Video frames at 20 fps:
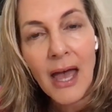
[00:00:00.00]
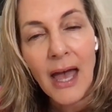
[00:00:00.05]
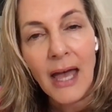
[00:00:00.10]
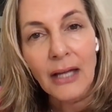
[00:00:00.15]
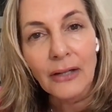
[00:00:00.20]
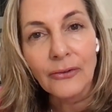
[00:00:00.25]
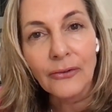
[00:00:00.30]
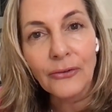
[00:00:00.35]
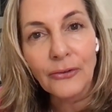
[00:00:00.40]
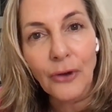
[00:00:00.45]

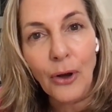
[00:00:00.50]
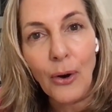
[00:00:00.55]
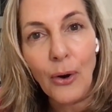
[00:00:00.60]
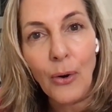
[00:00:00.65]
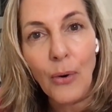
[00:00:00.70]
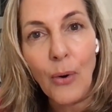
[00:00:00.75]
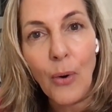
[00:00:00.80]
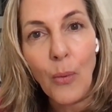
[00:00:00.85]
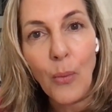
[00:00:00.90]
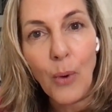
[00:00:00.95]
And
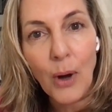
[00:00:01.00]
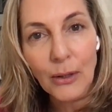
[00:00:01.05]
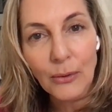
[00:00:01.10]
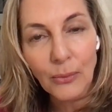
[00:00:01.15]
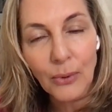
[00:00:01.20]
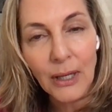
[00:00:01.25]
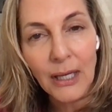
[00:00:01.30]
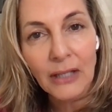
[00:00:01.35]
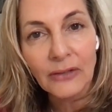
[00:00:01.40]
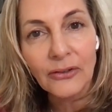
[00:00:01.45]
so one
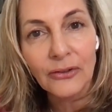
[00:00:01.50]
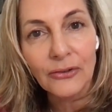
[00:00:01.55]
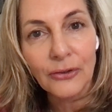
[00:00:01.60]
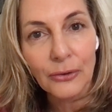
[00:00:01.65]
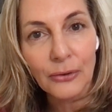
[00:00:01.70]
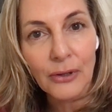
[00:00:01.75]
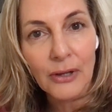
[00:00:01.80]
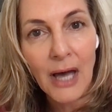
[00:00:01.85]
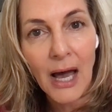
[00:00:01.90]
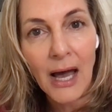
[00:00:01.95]
way to
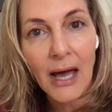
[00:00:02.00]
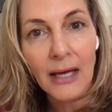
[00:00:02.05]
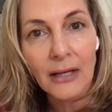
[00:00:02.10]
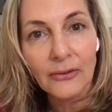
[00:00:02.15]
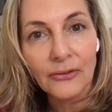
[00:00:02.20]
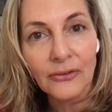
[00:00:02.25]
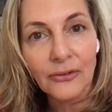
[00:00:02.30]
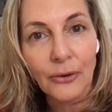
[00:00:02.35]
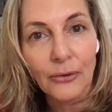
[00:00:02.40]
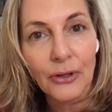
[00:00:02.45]
do that
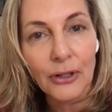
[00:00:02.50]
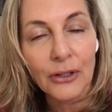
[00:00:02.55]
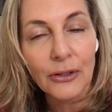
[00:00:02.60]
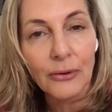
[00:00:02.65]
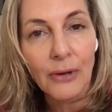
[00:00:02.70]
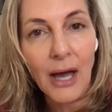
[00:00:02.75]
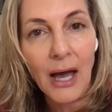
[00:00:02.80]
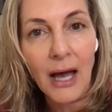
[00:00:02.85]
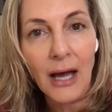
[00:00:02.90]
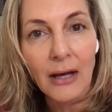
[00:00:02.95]
so that you
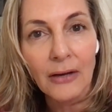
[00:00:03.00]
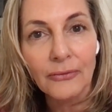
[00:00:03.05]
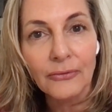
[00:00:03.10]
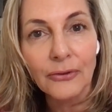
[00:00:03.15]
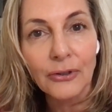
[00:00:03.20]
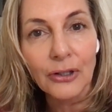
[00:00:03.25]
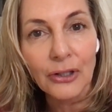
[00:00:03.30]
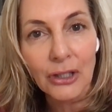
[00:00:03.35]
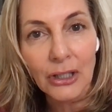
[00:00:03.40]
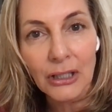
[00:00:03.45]
have
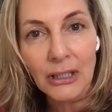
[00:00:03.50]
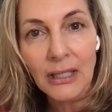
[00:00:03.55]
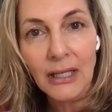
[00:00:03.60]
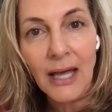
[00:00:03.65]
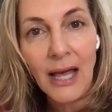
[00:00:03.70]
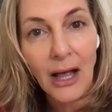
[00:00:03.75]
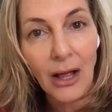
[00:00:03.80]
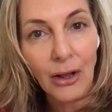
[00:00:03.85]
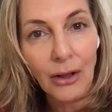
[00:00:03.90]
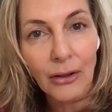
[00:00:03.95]
good
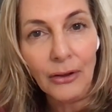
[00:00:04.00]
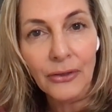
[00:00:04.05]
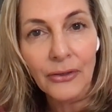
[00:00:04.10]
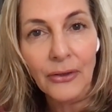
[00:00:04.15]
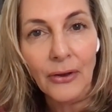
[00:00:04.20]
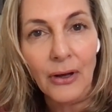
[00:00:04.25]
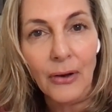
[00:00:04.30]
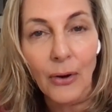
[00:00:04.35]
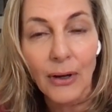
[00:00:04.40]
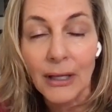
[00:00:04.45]
health,
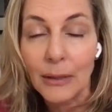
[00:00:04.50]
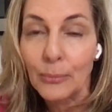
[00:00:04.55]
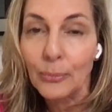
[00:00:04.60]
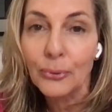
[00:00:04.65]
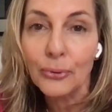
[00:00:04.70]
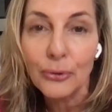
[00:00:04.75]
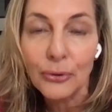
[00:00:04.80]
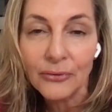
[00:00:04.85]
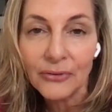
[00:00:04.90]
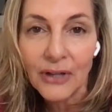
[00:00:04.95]

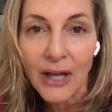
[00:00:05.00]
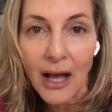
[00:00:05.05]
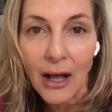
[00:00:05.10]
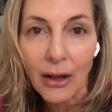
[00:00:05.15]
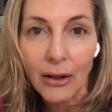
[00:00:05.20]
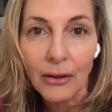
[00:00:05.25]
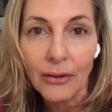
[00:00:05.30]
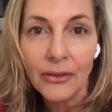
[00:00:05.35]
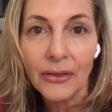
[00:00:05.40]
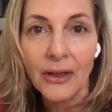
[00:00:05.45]
improved
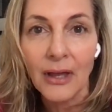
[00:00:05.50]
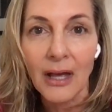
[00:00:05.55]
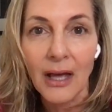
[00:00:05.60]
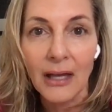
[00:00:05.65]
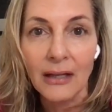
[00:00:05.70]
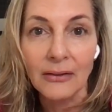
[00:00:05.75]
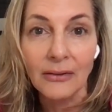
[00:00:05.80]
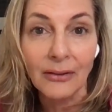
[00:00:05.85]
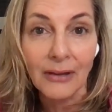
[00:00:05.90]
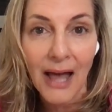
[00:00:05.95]
health,
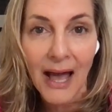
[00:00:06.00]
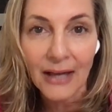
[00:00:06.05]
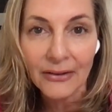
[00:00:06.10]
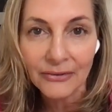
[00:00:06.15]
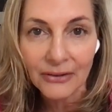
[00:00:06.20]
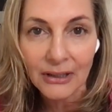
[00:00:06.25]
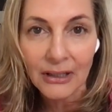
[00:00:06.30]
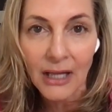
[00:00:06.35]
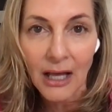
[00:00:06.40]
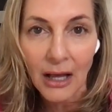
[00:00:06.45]
and
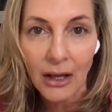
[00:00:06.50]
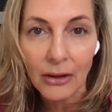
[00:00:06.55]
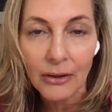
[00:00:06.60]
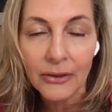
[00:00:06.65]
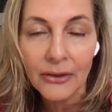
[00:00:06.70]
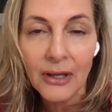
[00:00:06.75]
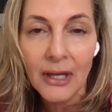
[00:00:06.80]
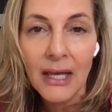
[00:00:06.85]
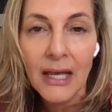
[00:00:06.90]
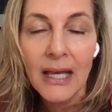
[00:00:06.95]
lasting
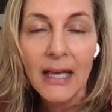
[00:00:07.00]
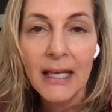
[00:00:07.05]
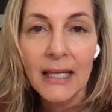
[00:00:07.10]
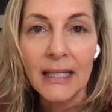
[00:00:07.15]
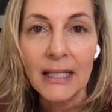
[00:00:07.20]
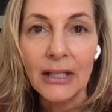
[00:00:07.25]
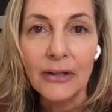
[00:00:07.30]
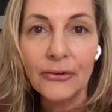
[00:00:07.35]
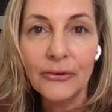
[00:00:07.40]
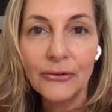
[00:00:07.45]
health
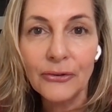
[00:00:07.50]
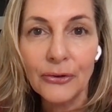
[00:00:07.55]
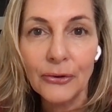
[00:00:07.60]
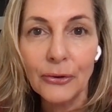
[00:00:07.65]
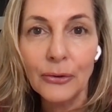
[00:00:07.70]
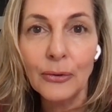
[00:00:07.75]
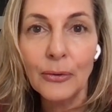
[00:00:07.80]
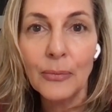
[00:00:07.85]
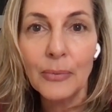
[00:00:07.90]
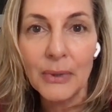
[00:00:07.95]
is
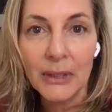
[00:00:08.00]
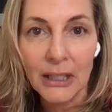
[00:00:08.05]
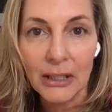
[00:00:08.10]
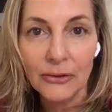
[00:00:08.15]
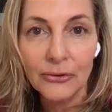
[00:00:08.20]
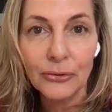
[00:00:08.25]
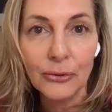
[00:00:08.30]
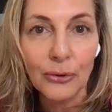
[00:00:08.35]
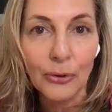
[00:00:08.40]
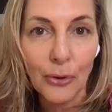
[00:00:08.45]
to begin
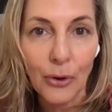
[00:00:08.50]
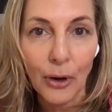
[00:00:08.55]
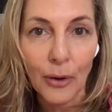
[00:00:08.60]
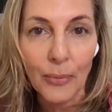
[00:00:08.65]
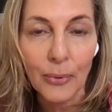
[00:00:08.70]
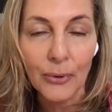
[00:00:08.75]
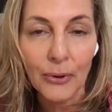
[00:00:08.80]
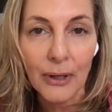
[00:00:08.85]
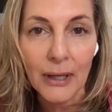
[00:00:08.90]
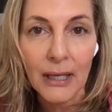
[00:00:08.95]
to
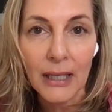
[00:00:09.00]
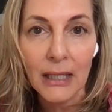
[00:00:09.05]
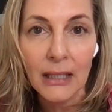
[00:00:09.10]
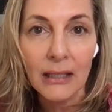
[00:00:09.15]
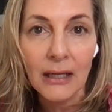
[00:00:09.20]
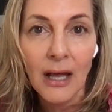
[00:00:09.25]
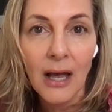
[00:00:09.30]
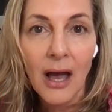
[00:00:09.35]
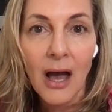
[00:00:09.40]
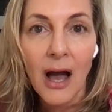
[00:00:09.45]
incorporate